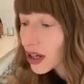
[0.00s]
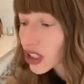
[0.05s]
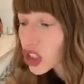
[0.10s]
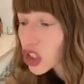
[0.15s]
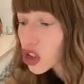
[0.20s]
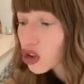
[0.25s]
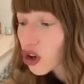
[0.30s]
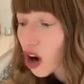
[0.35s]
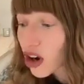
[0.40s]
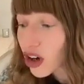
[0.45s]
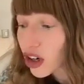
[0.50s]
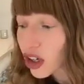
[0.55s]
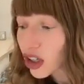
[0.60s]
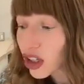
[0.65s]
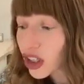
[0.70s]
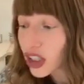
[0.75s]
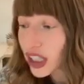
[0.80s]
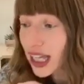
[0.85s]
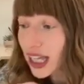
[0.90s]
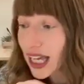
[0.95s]
much
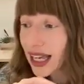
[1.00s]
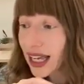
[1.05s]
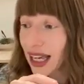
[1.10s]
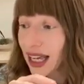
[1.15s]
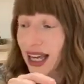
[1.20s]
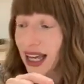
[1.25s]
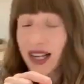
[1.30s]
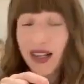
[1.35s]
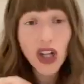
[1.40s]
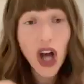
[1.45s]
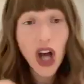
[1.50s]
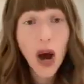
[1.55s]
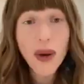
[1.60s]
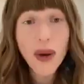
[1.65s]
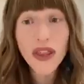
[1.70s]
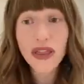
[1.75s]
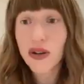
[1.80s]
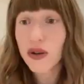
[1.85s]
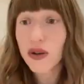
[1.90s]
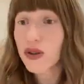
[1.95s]
struggle he's
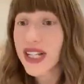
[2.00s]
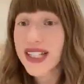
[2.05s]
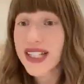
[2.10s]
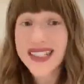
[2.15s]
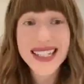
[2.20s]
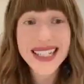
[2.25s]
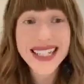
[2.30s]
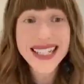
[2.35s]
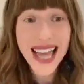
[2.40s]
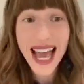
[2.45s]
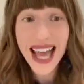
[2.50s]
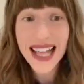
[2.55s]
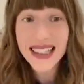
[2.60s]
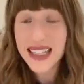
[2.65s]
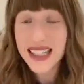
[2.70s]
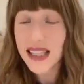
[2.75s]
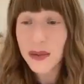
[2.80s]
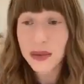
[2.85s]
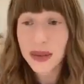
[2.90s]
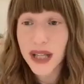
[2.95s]
going through just to get
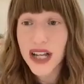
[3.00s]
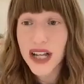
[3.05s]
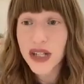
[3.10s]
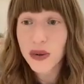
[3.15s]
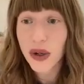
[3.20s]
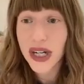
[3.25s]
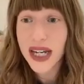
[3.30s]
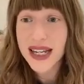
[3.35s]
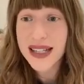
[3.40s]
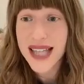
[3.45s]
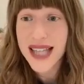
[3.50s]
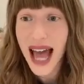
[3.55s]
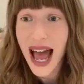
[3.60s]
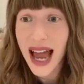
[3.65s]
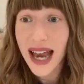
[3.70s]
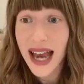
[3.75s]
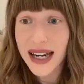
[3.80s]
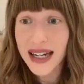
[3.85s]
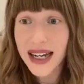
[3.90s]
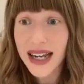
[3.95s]
to the place where he's
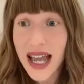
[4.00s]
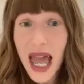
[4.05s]
at.